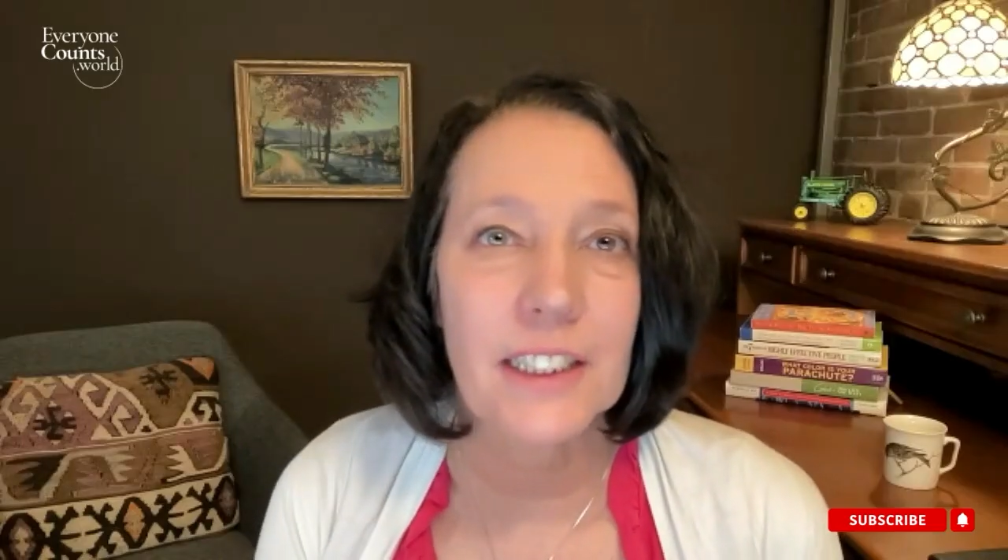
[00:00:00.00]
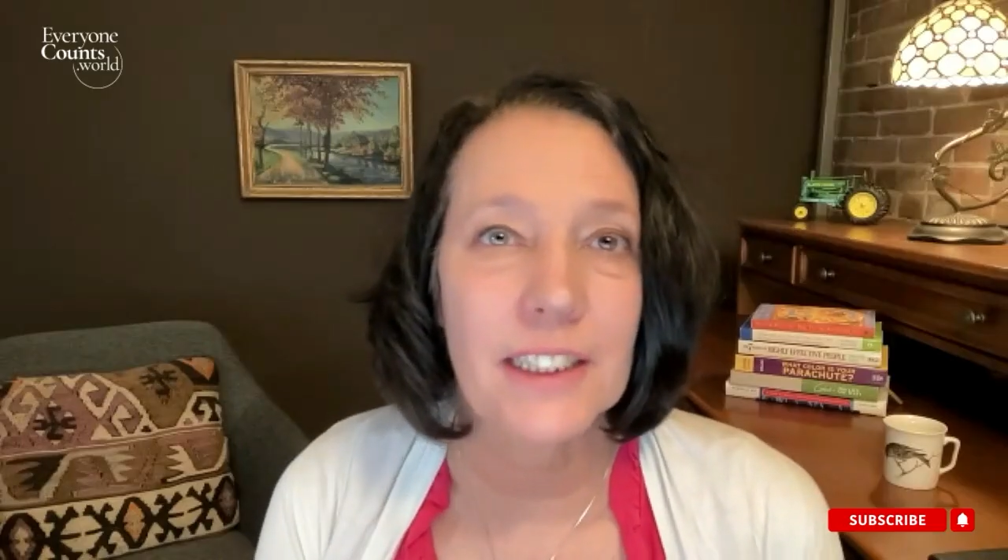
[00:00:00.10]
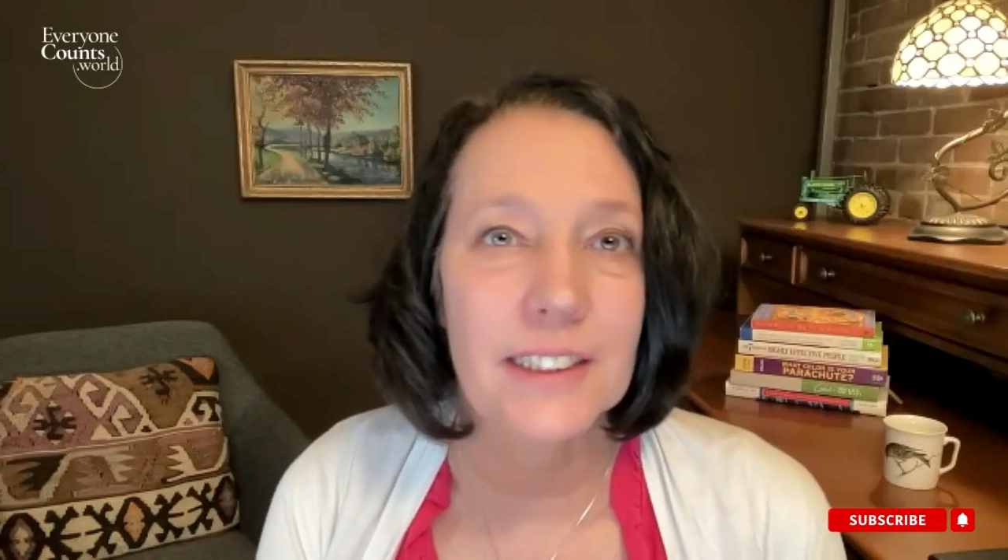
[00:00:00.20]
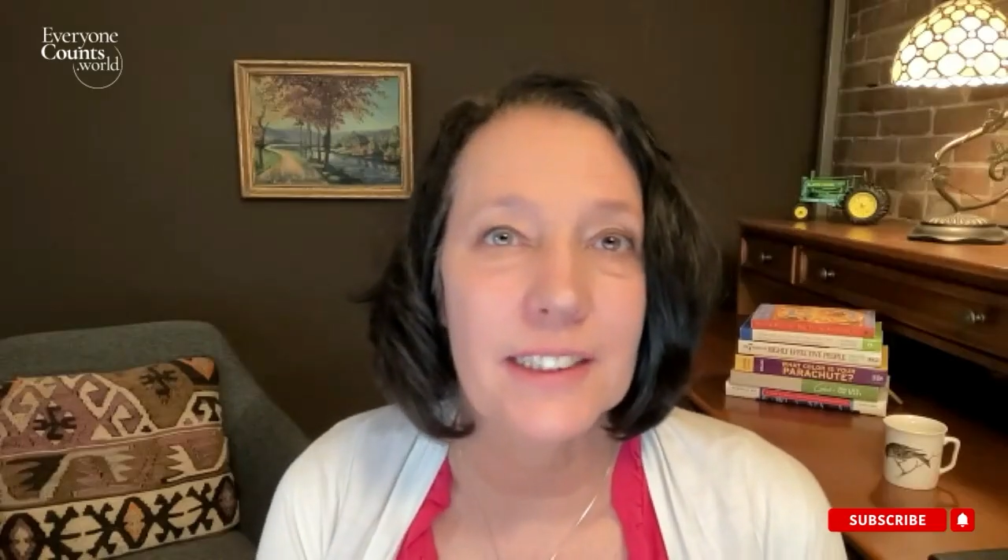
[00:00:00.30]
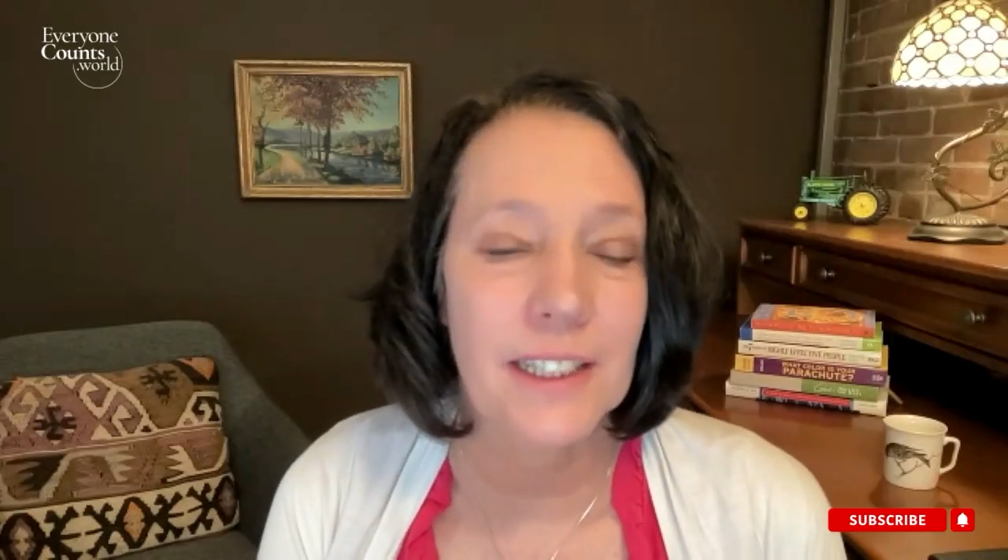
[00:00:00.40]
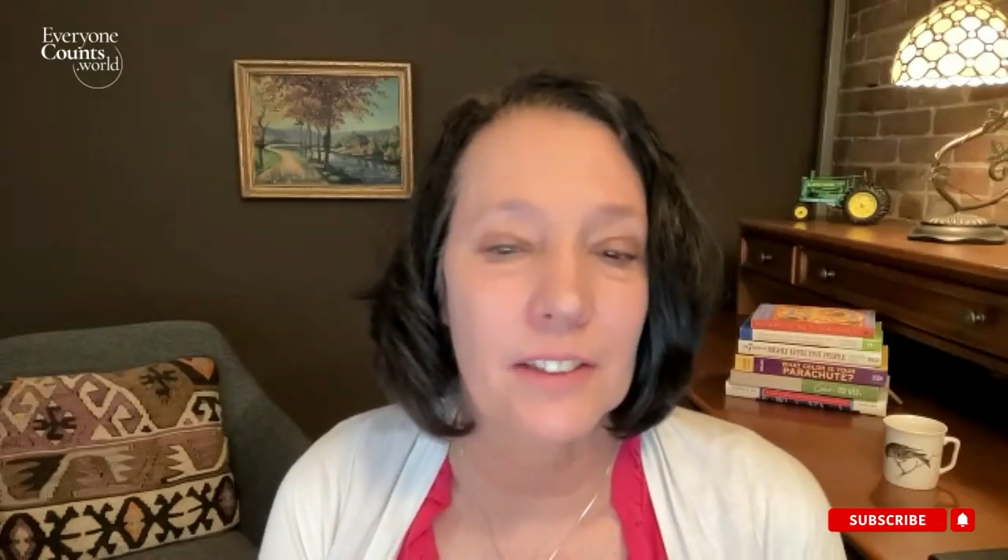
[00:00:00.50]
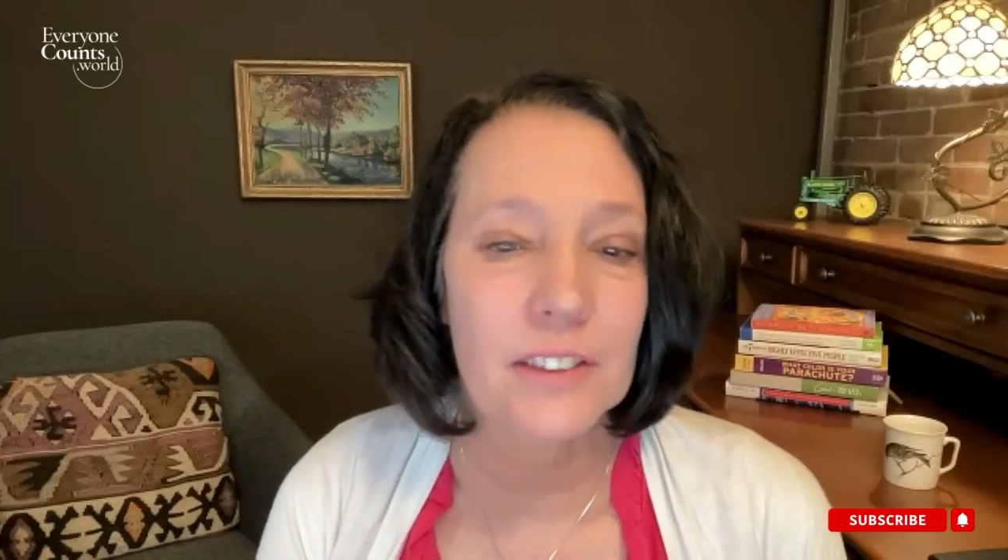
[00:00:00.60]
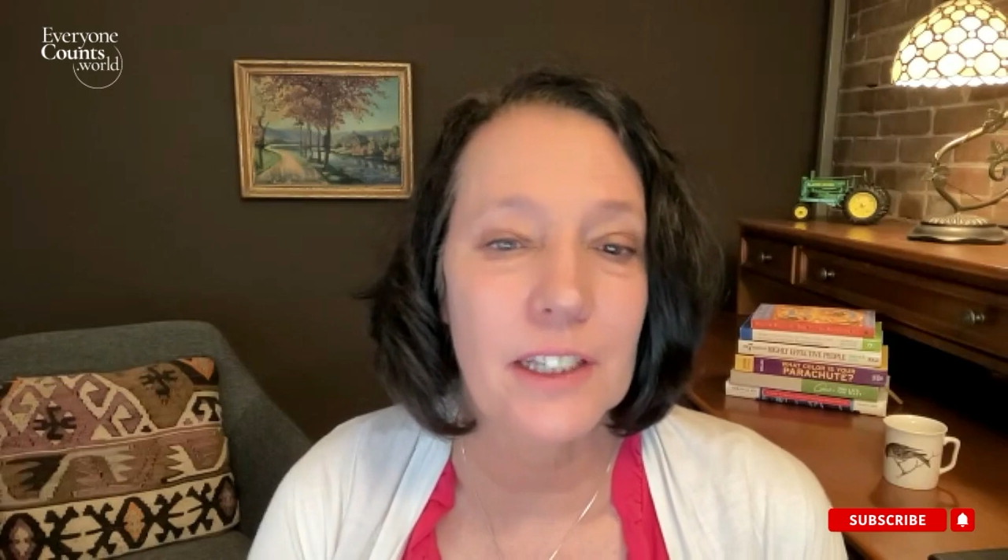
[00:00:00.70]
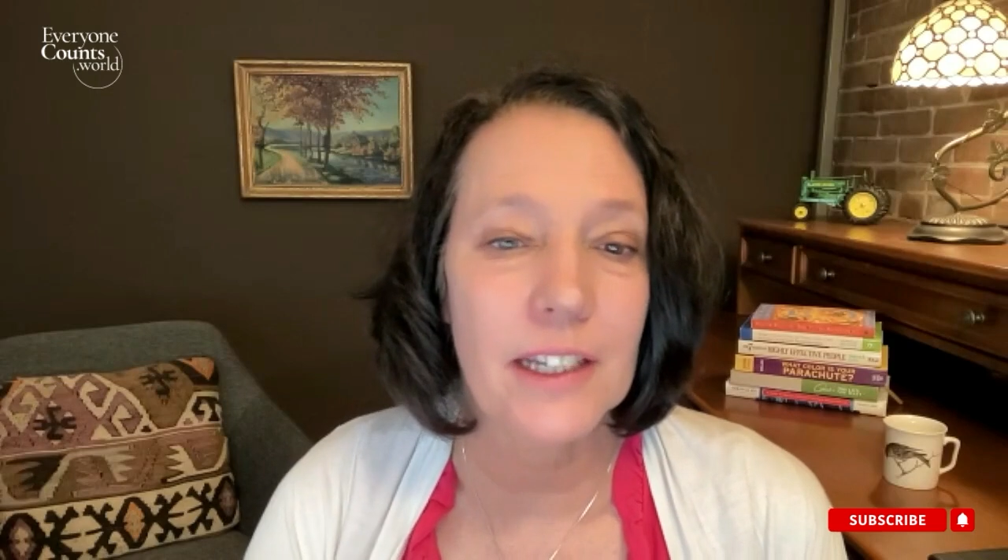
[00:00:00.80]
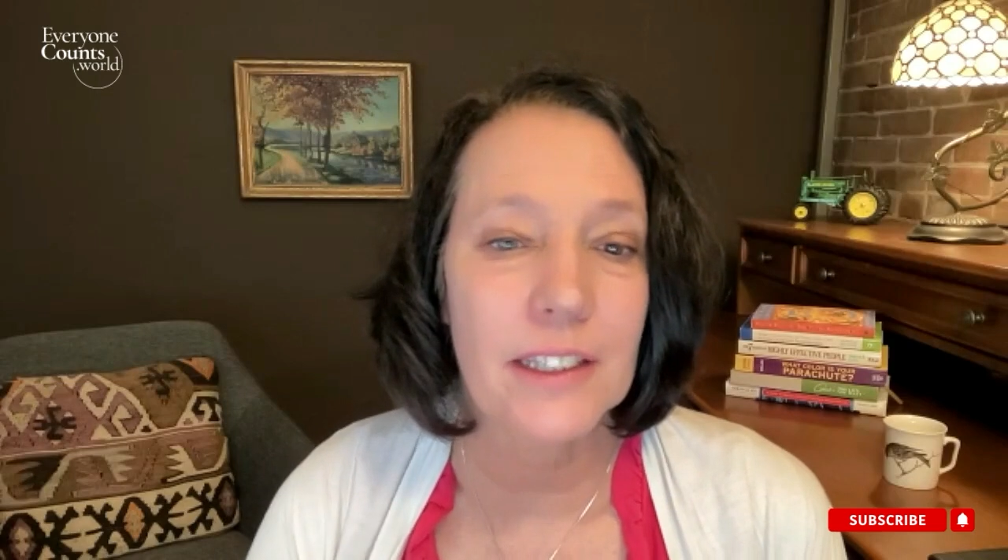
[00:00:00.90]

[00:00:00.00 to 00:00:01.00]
And it sounds like